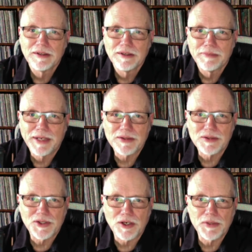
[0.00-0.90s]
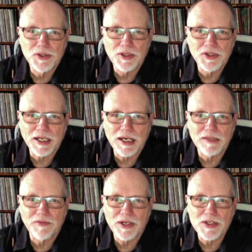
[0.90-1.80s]
Back to the show. Be sure to check out
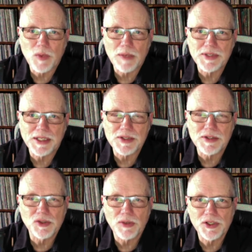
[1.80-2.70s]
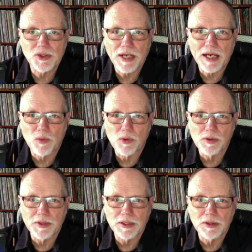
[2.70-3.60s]
the various websites in the Trade Show Guy
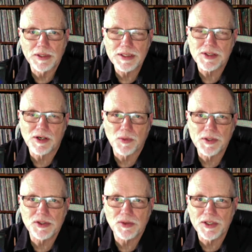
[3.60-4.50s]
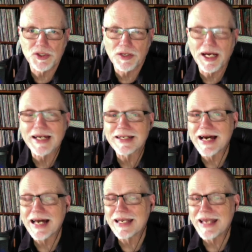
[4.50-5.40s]
world, including start with
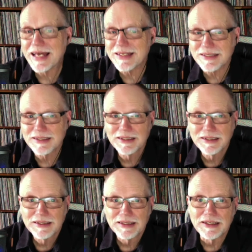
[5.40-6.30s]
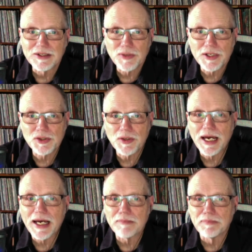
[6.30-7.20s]
tradeshowguy.net. Uh,
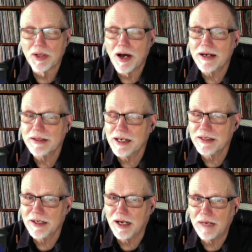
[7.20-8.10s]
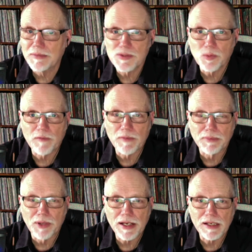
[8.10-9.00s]
TradeShowGuyBlog.com is where I've been
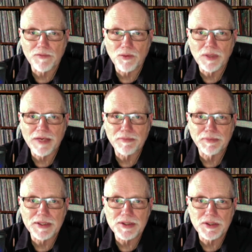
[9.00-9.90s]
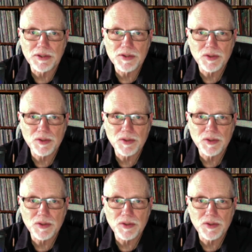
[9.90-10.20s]
blogging for 11 plus years.